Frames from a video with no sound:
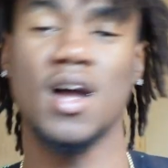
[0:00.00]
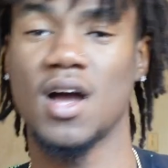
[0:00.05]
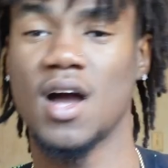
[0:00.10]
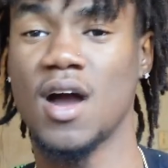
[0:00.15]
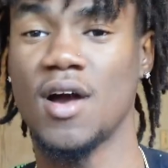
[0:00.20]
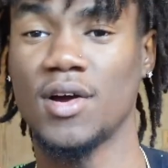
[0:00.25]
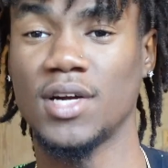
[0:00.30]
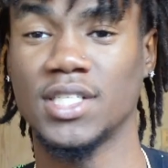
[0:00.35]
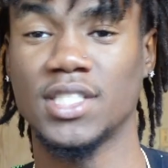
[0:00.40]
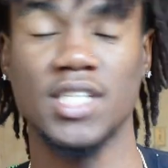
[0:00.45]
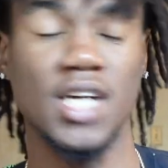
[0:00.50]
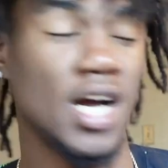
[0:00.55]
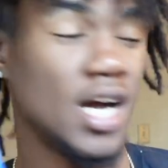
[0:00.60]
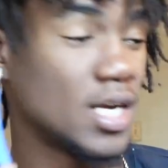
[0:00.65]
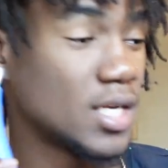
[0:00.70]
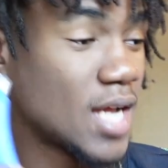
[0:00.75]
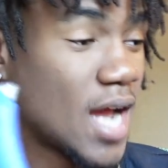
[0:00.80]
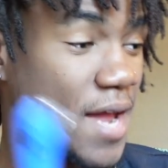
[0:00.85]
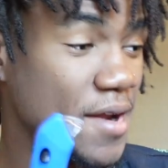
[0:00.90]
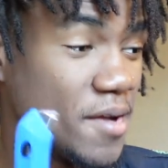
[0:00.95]
All right,
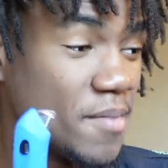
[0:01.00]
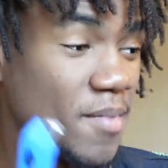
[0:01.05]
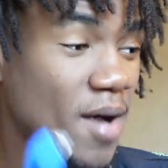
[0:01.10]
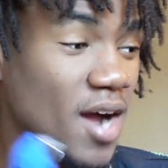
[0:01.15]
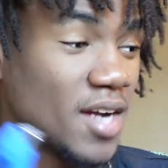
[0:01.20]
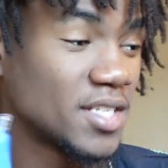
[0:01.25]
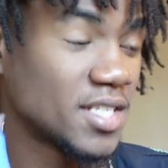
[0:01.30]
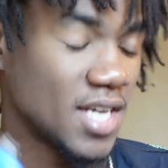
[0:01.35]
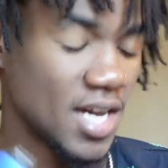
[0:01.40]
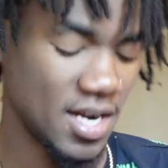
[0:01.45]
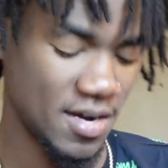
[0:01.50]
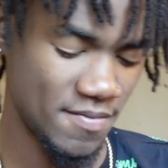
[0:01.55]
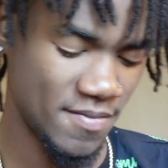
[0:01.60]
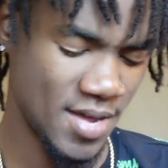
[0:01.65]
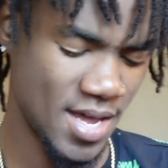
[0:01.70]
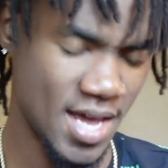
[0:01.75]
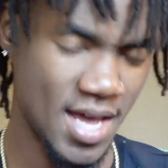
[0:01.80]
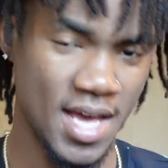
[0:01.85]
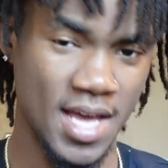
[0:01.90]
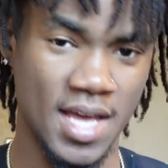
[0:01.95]
y'all, got the box cutter,
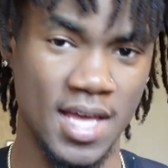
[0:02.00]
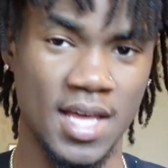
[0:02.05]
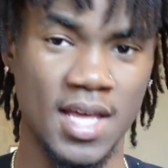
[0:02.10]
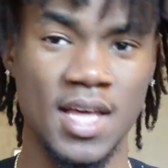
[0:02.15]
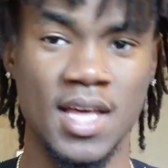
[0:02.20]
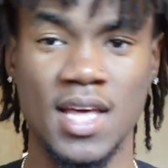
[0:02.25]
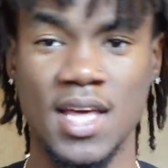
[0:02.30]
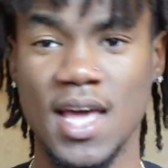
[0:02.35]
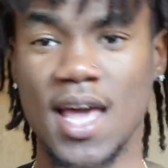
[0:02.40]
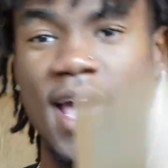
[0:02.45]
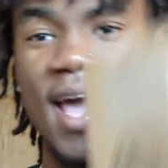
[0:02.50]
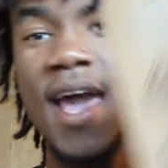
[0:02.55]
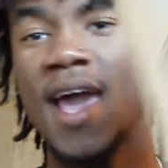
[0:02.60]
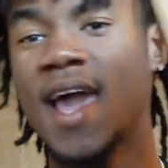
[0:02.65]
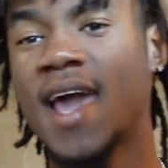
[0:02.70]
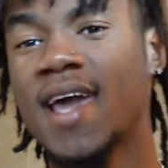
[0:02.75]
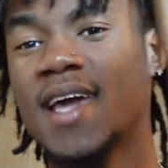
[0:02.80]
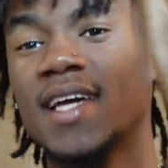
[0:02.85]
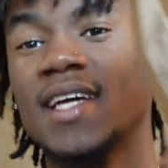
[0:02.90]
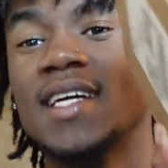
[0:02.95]
man. And
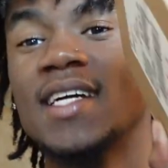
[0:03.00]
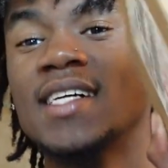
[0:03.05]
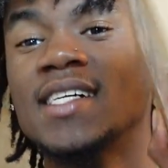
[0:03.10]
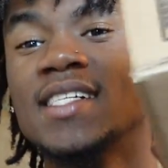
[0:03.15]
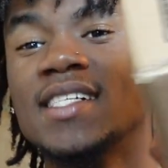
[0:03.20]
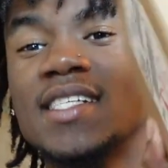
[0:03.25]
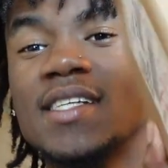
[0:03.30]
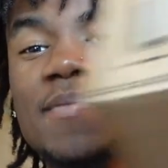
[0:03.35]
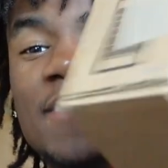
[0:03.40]
hey, here's the